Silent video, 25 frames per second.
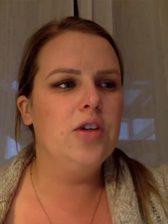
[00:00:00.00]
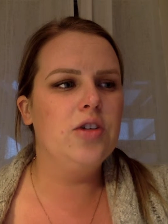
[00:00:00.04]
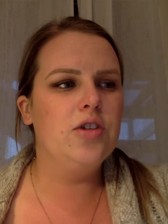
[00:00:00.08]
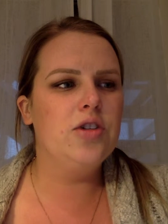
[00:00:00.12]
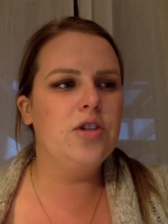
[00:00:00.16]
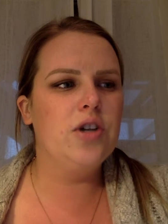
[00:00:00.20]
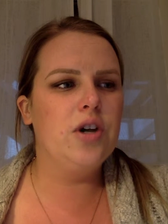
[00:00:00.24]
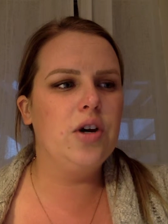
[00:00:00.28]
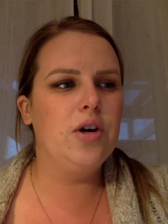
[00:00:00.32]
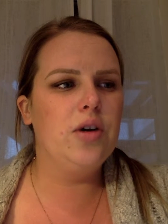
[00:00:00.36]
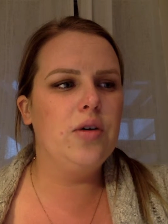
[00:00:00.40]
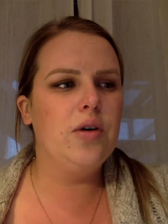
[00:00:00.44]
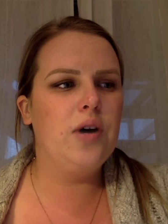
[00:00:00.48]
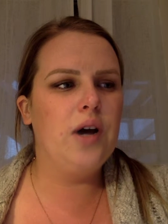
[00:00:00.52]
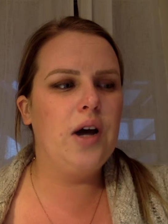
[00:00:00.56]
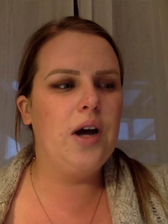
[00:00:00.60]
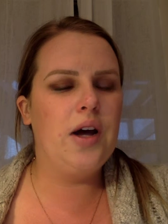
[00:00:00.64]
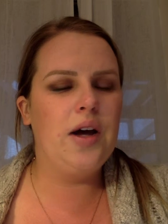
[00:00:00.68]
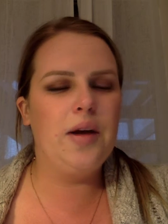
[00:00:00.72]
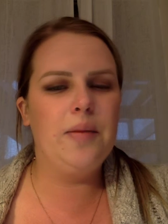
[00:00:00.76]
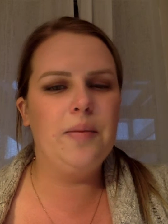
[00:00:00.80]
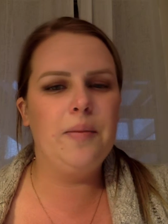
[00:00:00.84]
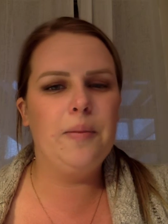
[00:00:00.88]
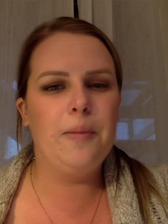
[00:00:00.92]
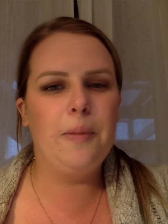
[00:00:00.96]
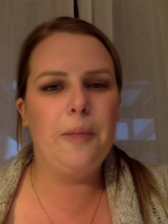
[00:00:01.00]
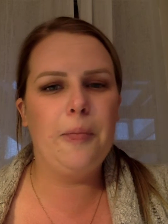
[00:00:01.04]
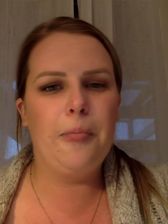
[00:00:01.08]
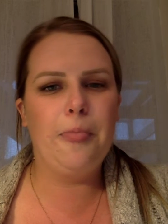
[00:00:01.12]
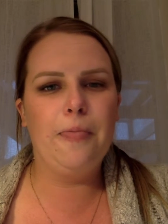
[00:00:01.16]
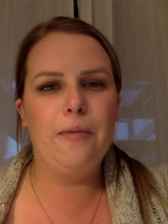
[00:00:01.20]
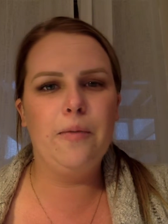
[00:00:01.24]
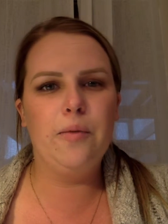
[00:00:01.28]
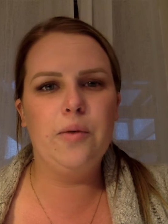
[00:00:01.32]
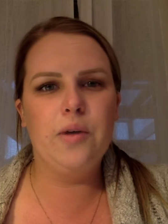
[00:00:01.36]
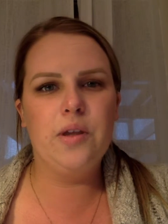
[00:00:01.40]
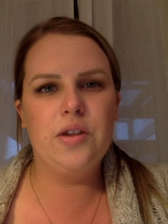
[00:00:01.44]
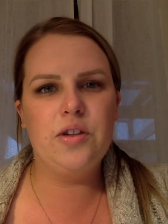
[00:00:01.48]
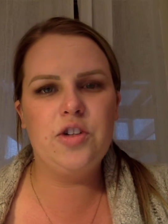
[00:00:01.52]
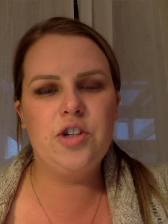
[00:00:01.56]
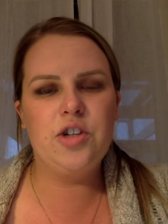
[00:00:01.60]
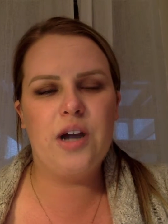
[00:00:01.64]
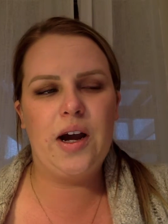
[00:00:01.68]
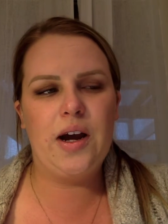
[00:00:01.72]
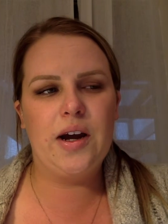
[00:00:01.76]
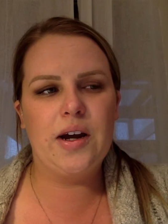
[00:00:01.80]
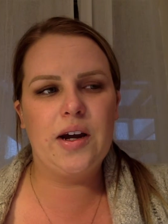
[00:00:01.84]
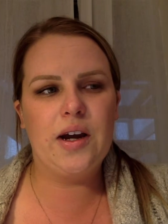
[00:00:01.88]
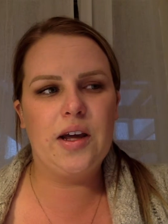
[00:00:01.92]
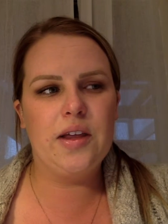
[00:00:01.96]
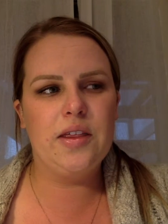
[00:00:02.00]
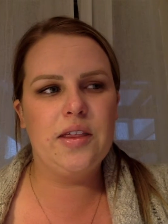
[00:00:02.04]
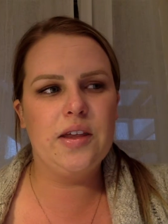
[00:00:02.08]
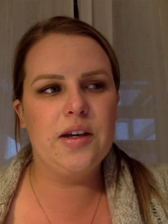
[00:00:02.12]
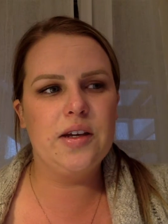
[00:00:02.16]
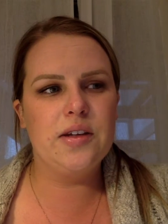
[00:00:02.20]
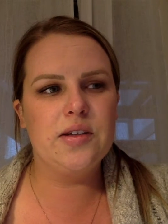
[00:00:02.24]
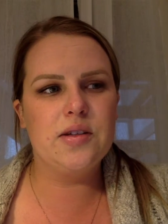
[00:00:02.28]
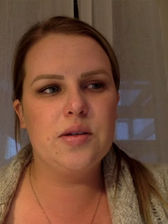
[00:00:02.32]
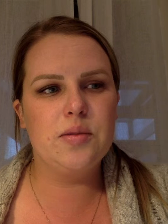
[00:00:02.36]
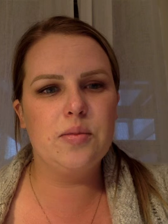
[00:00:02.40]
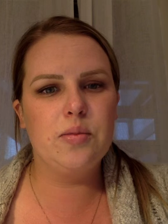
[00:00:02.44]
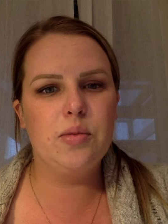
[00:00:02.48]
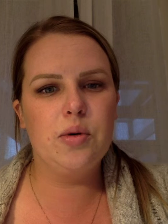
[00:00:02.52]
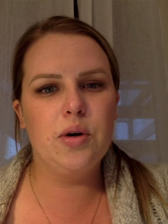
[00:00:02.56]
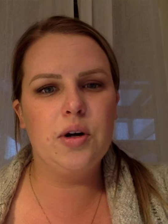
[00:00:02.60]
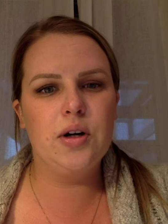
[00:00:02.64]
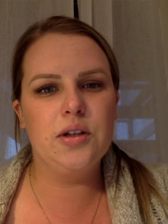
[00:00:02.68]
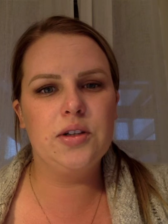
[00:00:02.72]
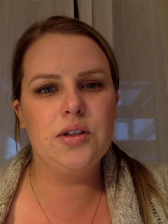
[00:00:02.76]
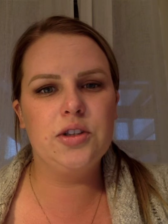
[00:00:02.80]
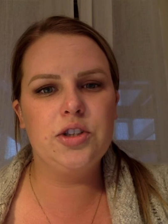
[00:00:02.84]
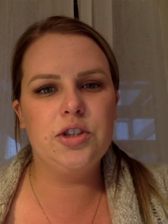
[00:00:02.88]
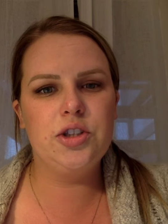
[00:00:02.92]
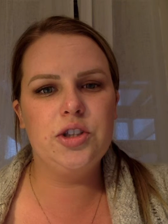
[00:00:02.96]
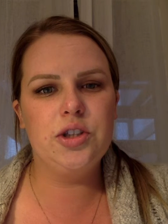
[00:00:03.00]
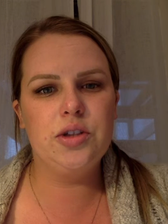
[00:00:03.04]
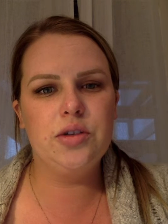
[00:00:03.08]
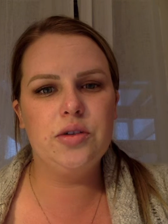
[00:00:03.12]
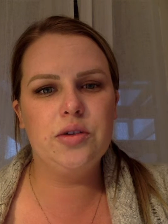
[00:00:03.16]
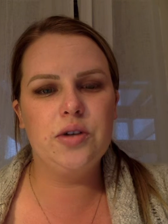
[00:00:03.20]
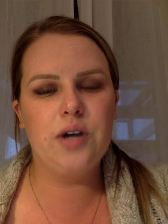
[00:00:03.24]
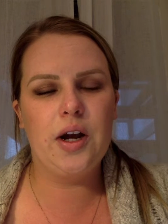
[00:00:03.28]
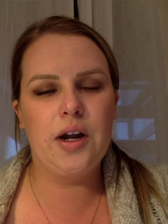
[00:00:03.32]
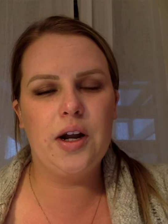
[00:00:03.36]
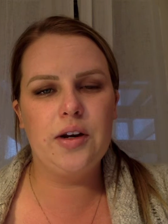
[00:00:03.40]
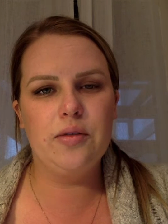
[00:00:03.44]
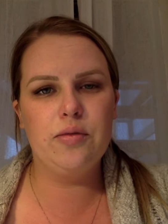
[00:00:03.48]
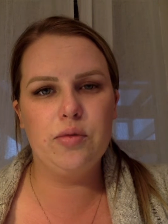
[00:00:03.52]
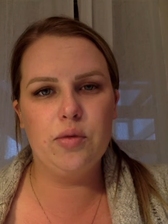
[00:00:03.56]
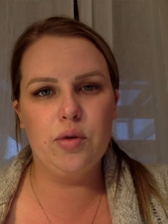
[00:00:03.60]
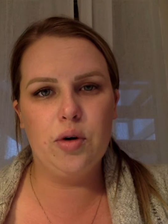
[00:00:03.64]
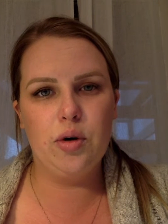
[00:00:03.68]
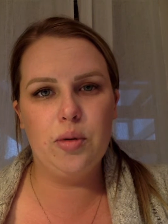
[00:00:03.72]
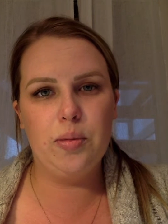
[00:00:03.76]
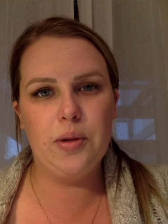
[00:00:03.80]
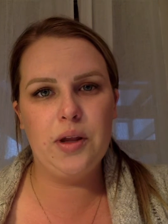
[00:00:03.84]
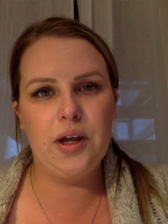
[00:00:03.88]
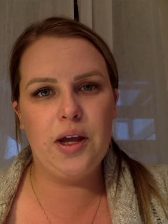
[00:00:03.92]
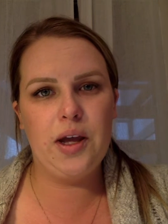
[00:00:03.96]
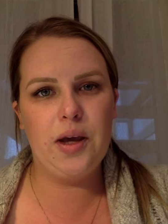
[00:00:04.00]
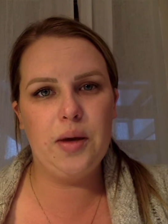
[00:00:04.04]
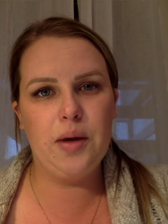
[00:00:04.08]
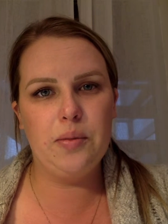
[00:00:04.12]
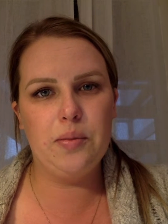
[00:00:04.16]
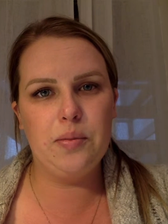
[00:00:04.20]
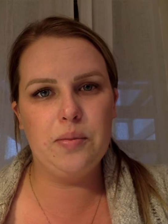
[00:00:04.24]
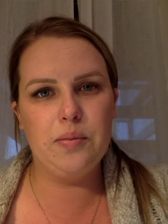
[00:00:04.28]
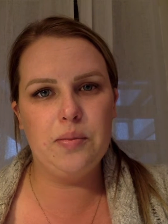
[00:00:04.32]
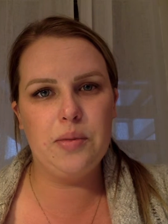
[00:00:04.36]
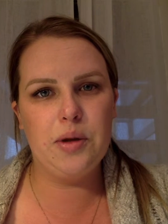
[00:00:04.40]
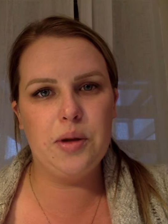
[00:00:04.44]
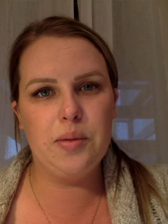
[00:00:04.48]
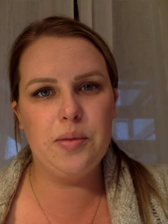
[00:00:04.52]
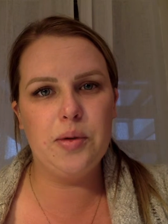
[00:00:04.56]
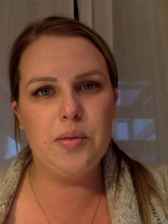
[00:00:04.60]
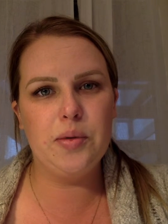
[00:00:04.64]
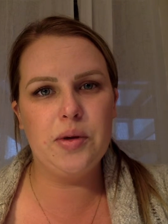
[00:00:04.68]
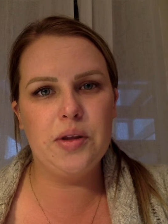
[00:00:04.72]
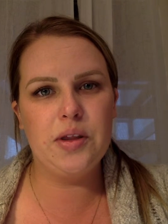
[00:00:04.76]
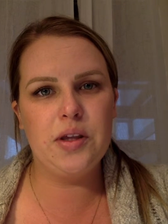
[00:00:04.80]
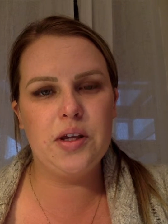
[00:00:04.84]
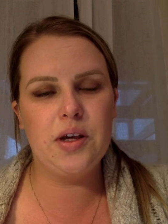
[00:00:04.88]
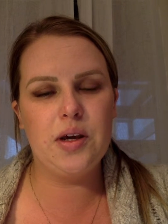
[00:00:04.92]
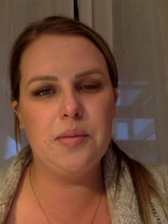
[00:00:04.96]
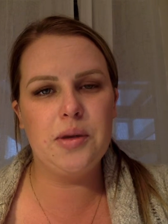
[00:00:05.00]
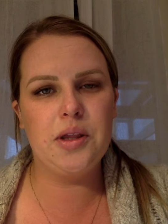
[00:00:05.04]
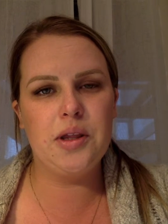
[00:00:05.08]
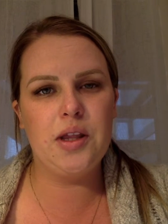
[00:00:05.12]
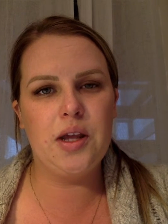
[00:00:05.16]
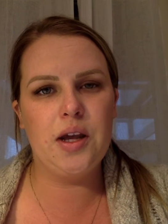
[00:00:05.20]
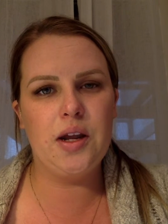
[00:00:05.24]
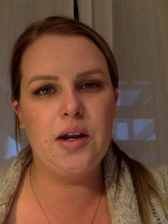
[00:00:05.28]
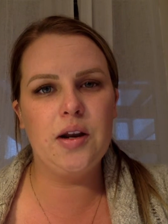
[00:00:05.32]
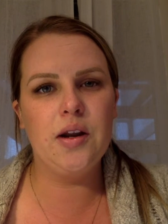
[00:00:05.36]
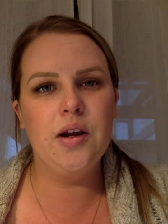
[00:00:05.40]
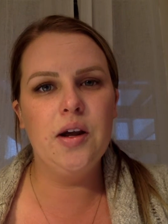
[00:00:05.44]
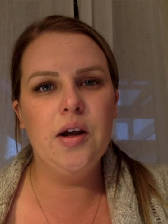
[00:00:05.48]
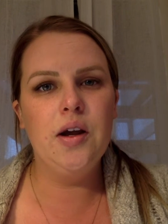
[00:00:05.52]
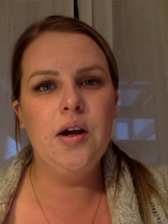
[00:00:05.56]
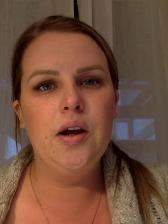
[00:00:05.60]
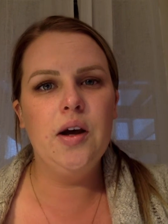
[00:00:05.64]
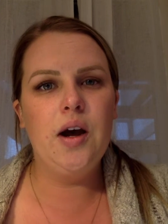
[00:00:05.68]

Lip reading: So with Jack, I think it's important to kind of role play maybe with him, and then